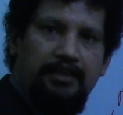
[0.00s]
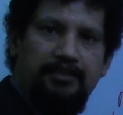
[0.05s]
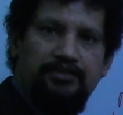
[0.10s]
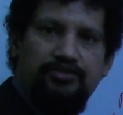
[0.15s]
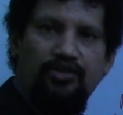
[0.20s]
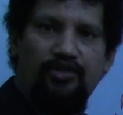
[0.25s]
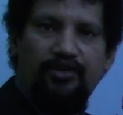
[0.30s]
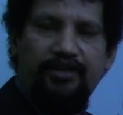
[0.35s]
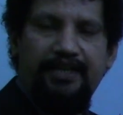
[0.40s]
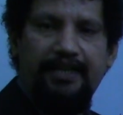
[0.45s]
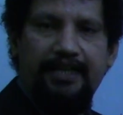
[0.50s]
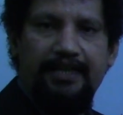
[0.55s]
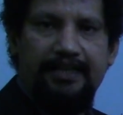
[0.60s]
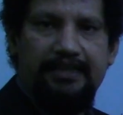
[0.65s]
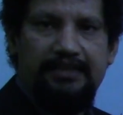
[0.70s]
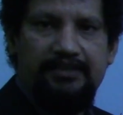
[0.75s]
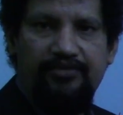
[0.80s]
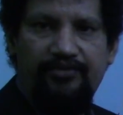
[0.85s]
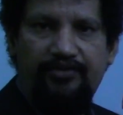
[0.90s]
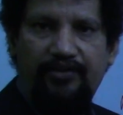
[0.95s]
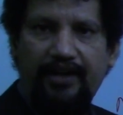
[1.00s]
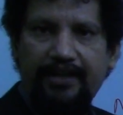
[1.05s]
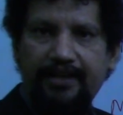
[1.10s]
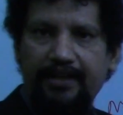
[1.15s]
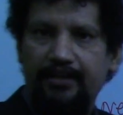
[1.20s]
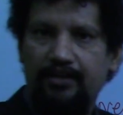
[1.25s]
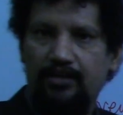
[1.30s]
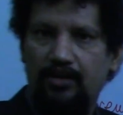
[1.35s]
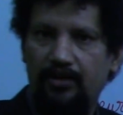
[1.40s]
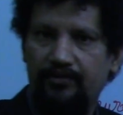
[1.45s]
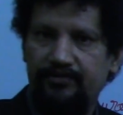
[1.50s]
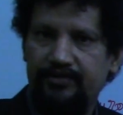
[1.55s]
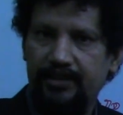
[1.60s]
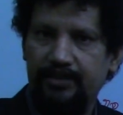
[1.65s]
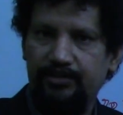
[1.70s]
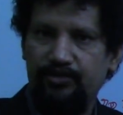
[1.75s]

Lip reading: So here is firing of the